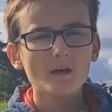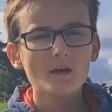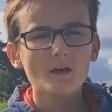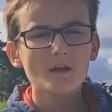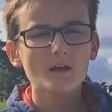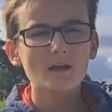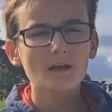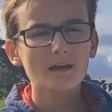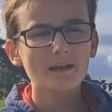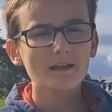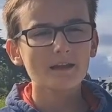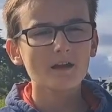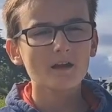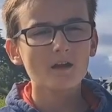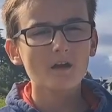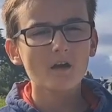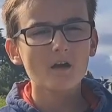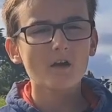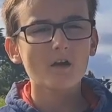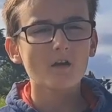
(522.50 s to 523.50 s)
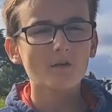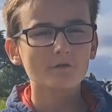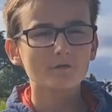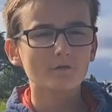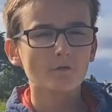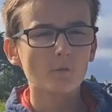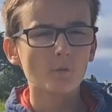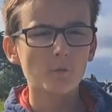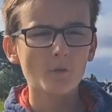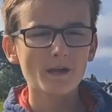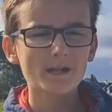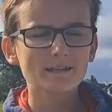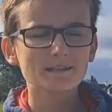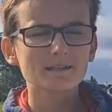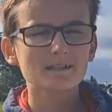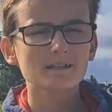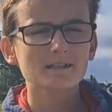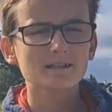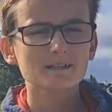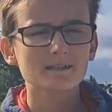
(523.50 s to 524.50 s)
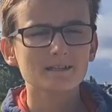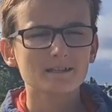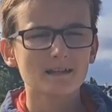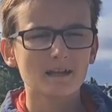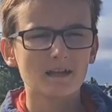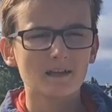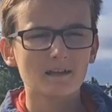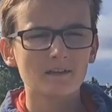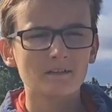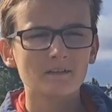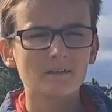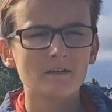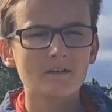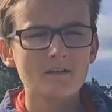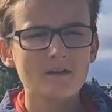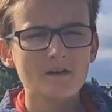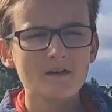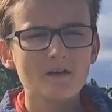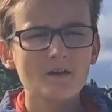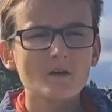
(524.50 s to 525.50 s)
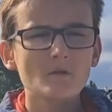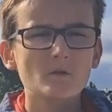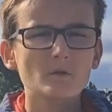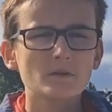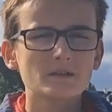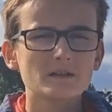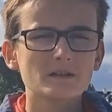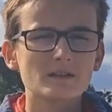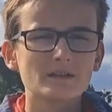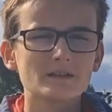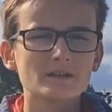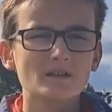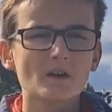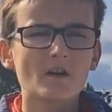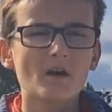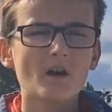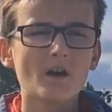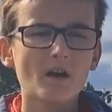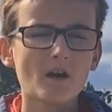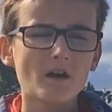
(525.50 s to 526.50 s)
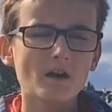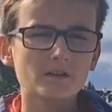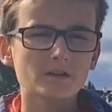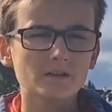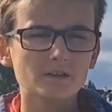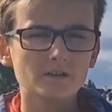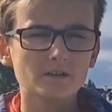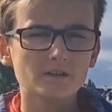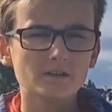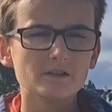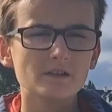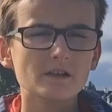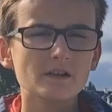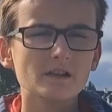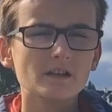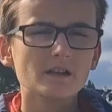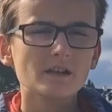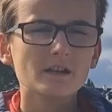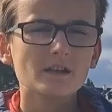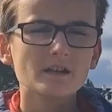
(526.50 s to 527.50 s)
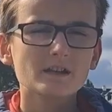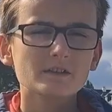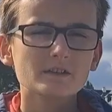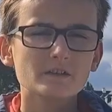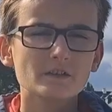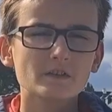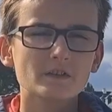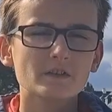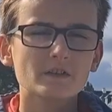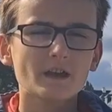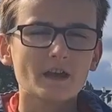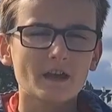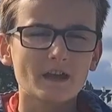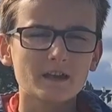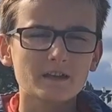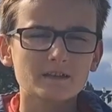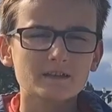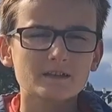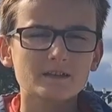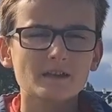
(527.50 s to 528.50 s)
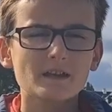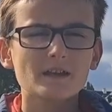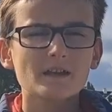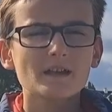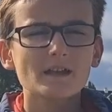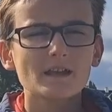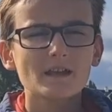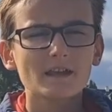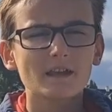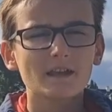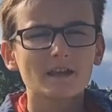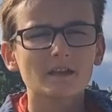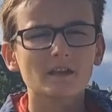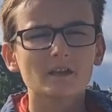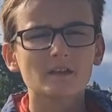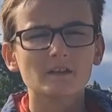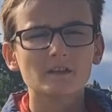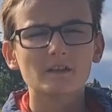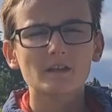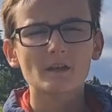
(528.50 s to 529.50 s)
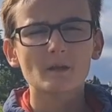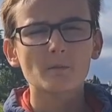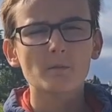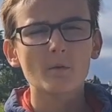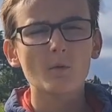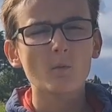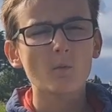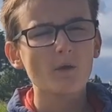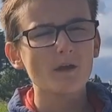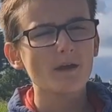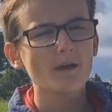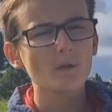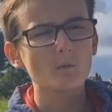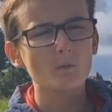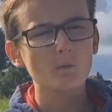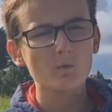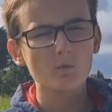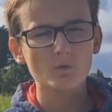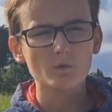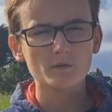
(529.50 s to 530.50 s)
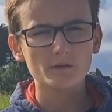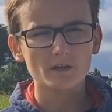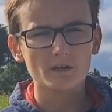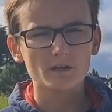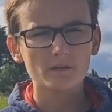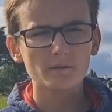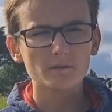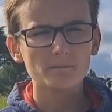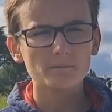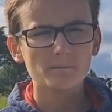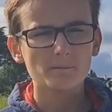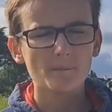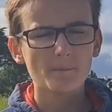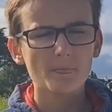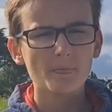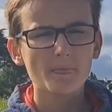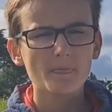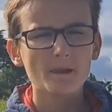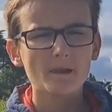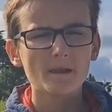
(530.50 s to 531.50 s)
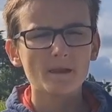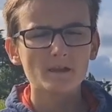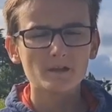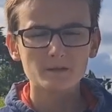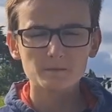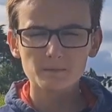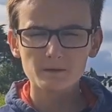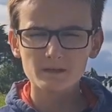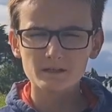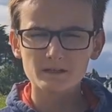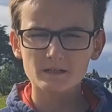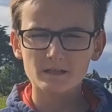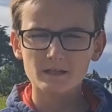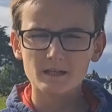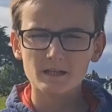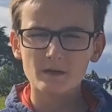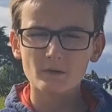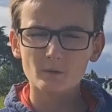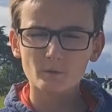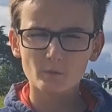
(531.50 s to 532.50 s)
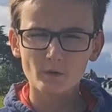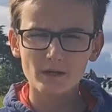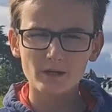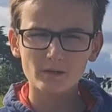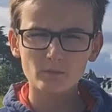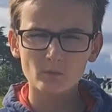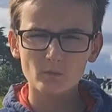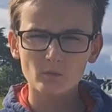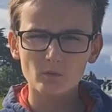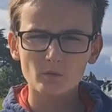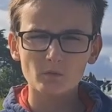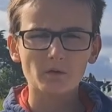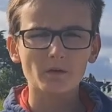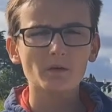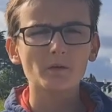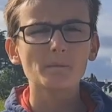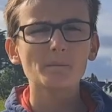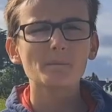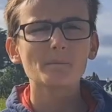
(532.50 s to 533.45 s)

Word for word: a layer of wet sand, which is hardened so that it can keep away water, especially rainwater,